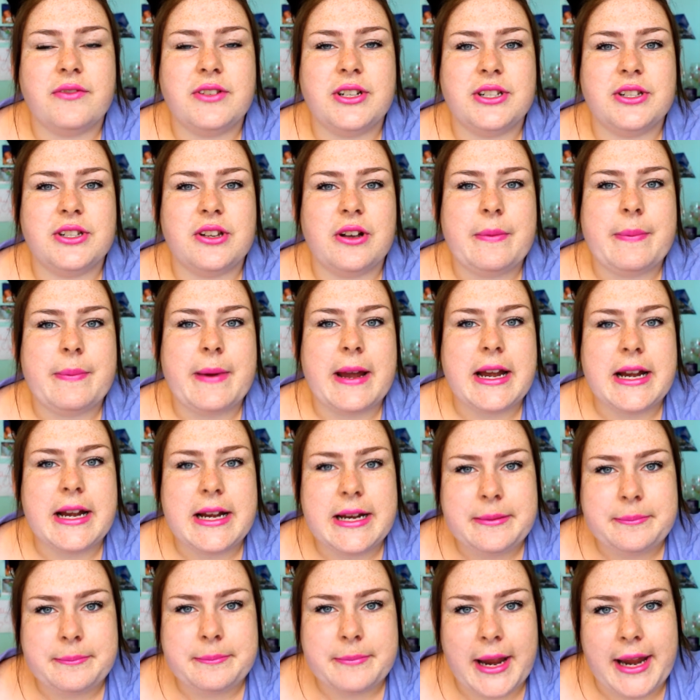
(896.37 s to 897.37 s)
to stop
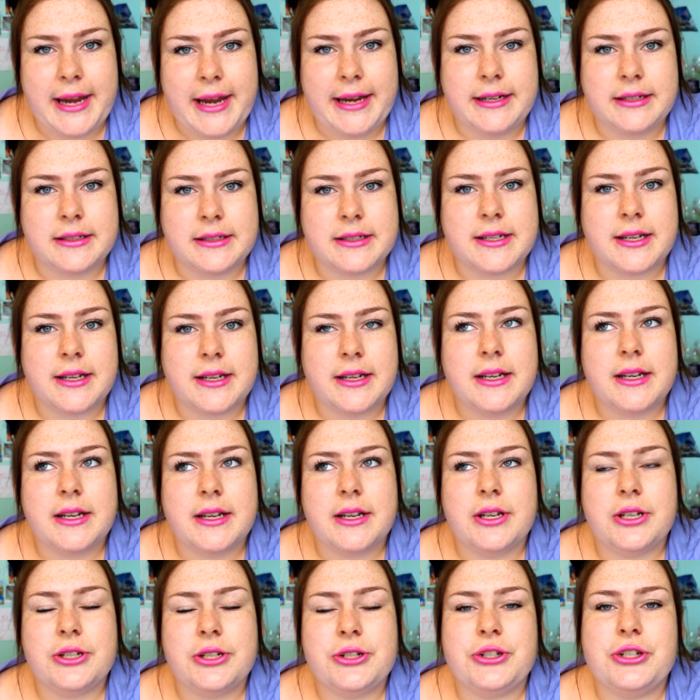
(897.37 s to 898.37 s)
eating meat
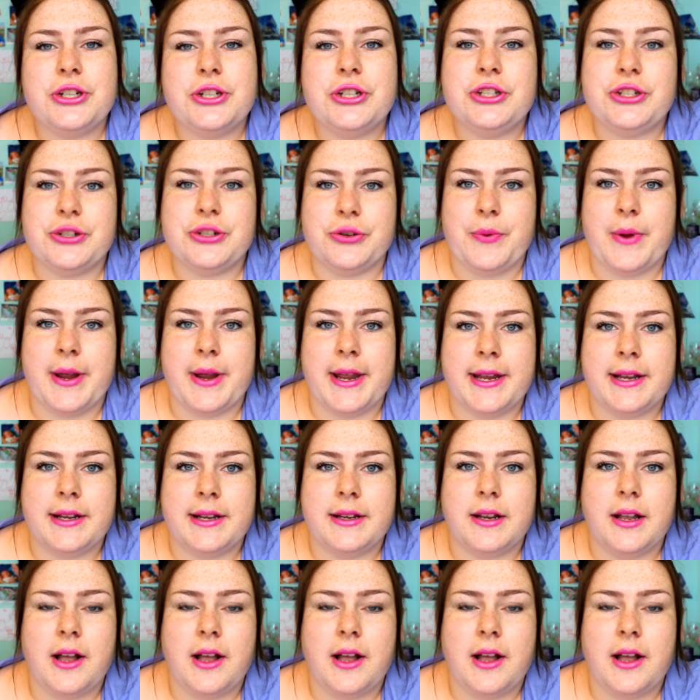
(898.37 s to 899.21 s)
to do it.